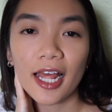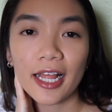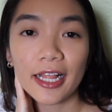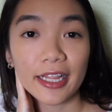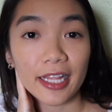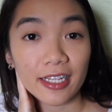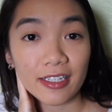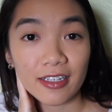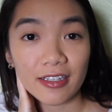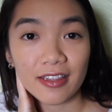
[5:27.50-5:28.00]

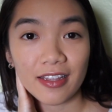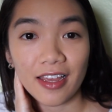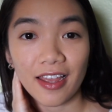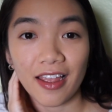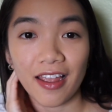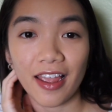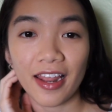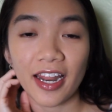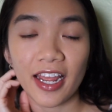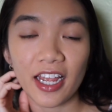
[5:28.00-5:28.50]
that's a
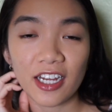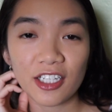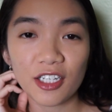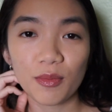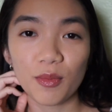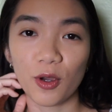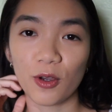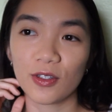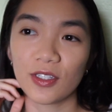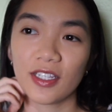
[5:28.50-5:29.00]
thing. And I actually
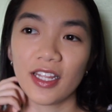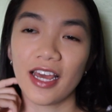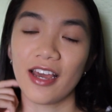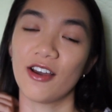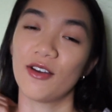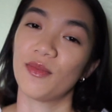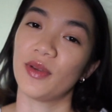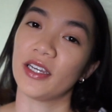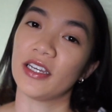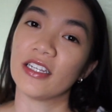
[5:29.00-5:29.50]
posted that
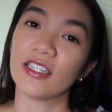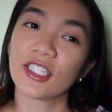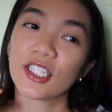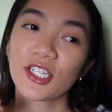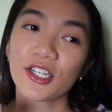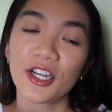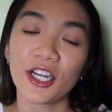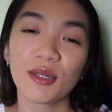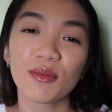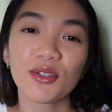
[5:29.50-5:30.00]
on my
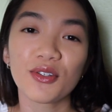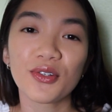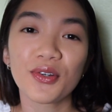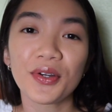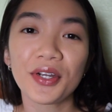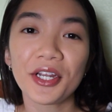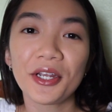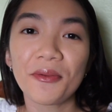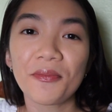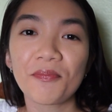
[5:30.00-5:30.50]
Instagram
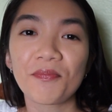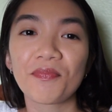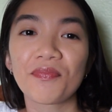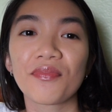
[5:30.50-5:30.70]
story,